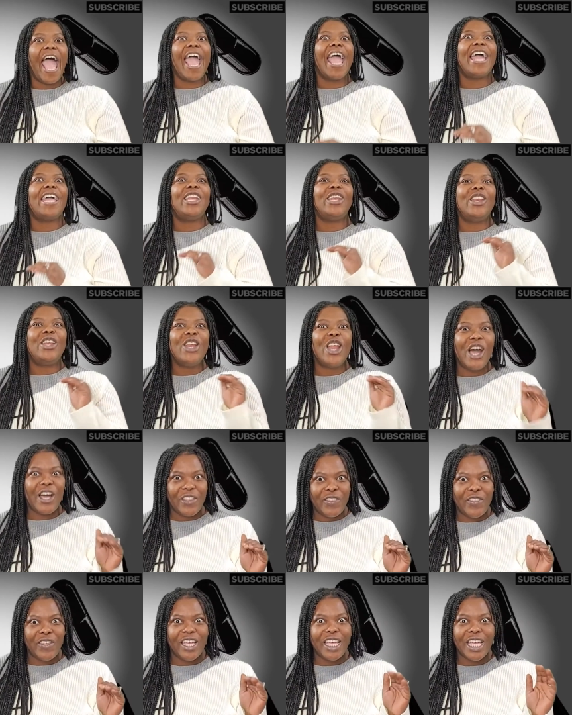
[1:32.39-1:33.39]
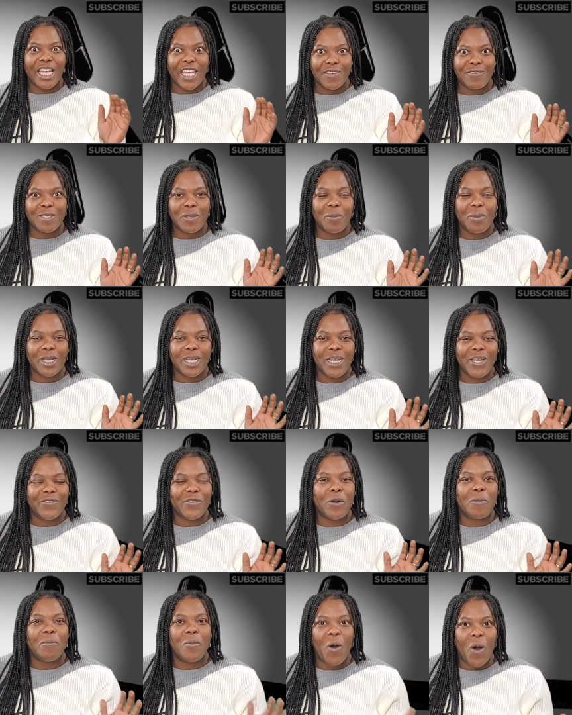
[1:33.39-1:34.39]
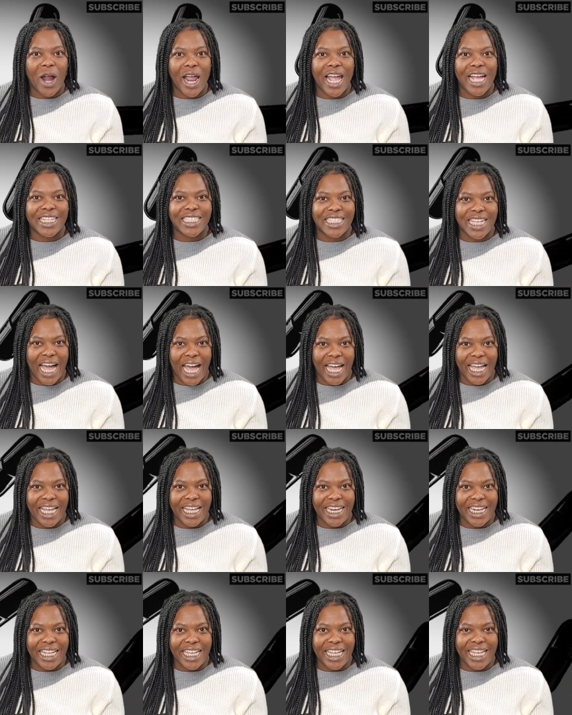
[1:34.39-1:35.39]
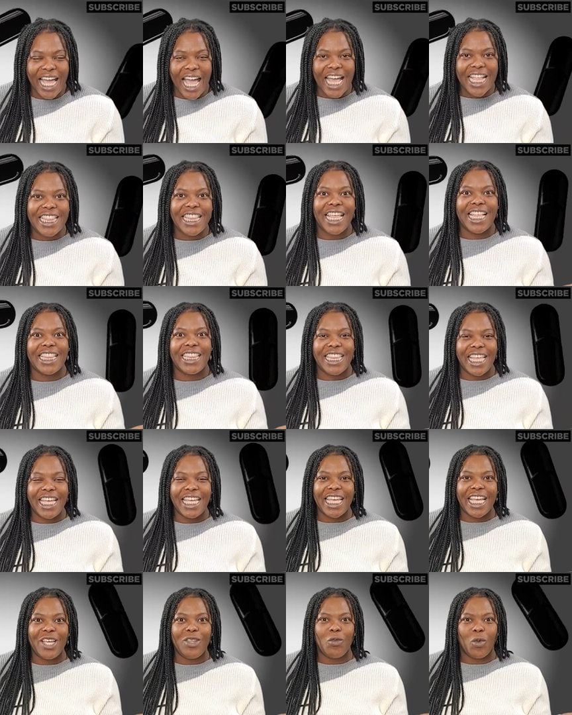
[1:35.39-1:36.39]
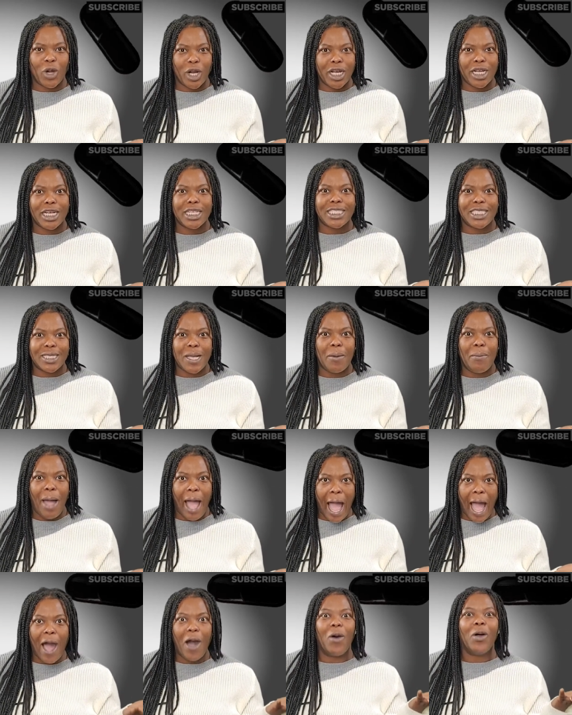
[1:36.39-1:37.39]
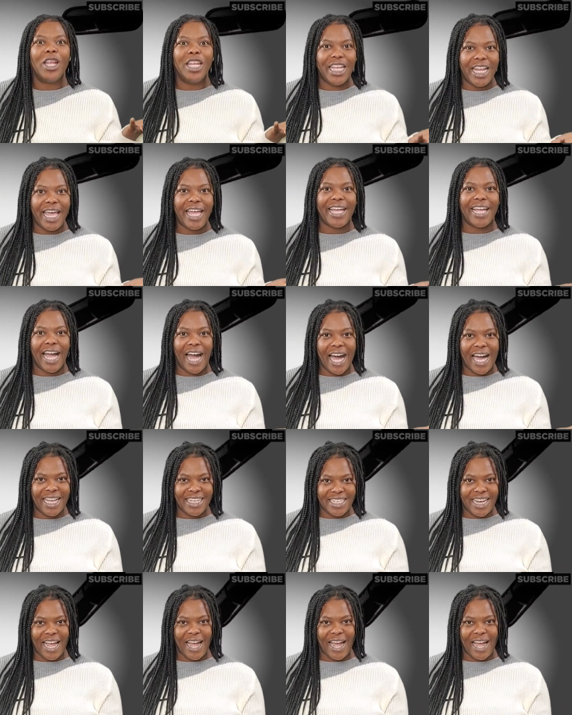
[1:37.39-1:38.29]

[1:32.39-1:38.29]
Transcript: And nothing gives a believer more anxiety than thinking we're going to somehow let God